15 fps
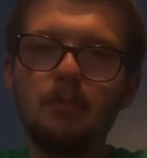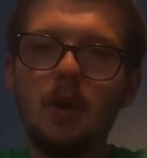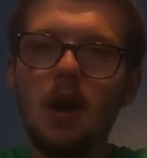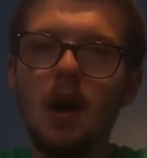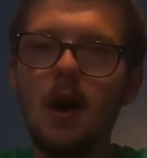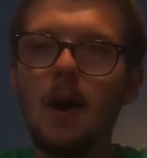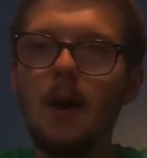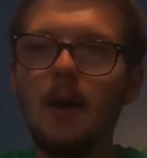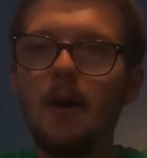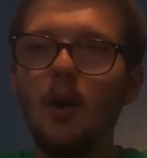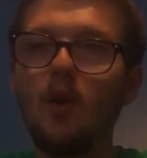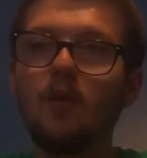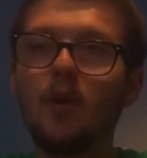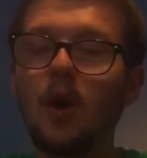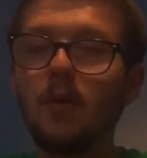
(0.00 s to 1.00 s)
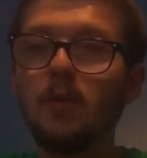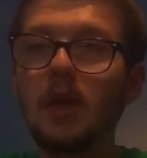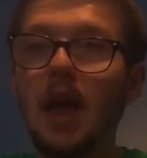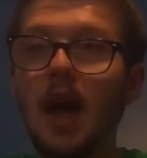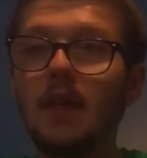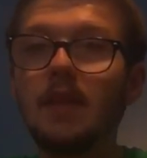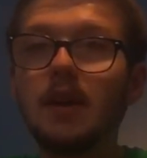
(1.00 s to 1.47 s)
overall,
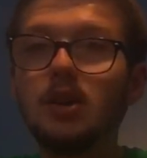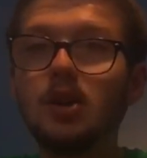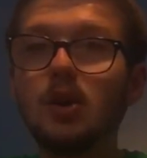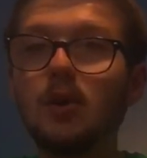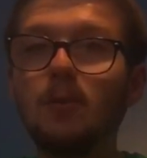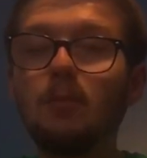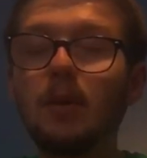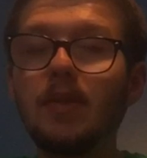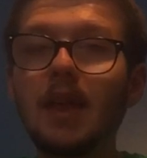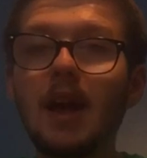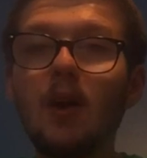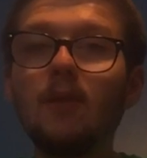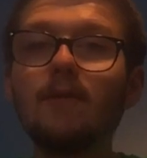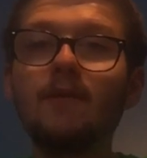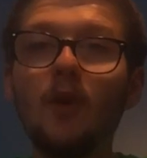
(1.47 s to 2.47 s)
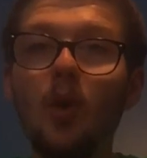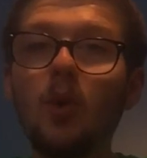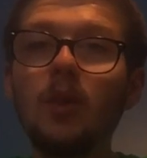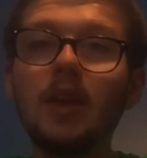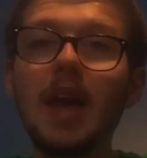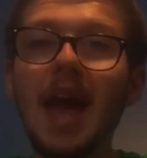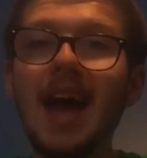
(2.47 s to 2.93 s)
yeah, they do, but they
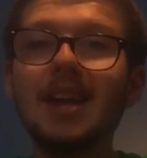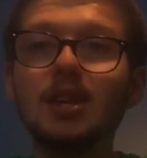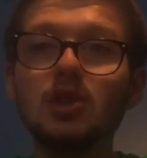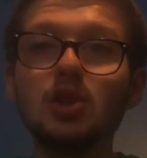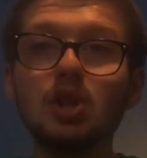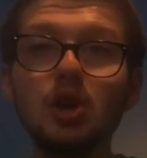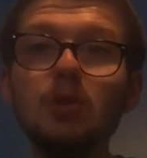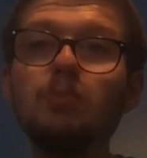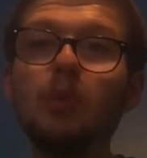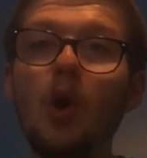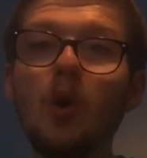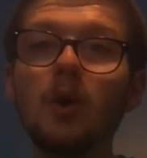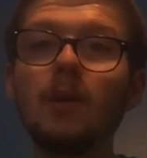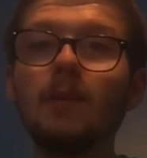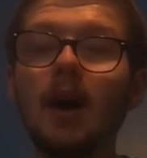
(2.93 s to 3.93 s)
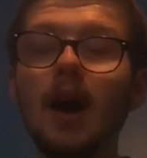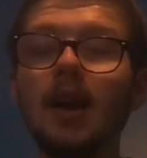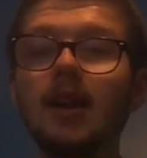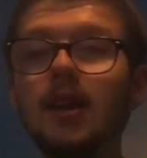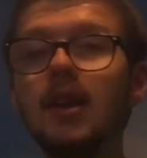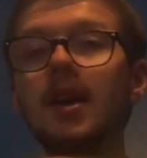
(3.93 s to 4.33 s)
only added 2 Pokemon